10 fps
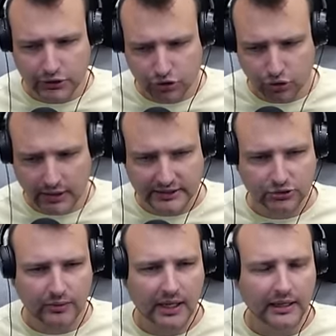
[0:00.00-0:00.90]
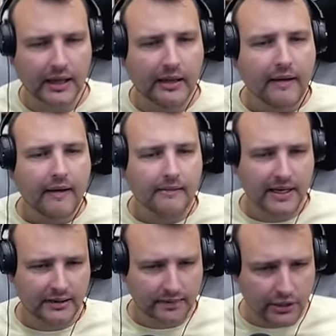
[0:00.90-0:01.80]
issue as well.
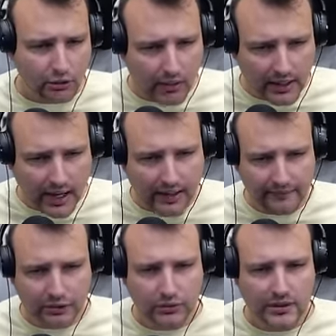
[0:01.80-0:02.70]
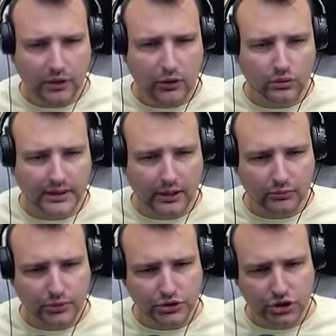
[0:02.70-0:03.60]
Whenever you are arriving to the hold down
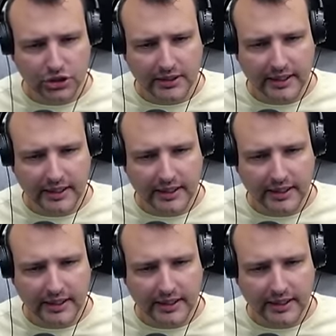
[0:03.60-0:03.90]
position,